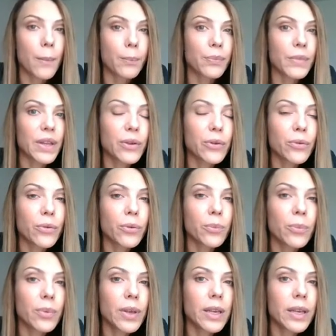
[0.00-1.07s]

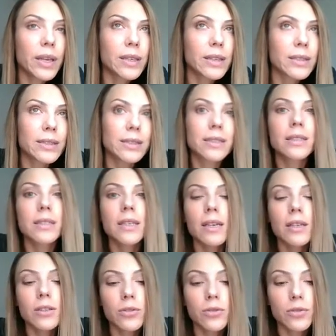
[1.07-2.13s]
Europeans
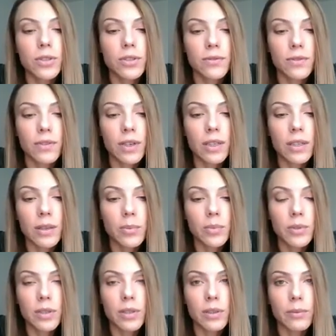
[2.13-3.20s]
tend to
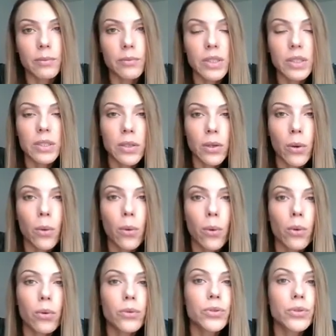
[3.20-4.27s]
develop the
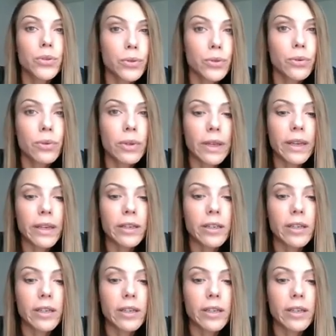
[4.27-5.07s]
so-called two-layered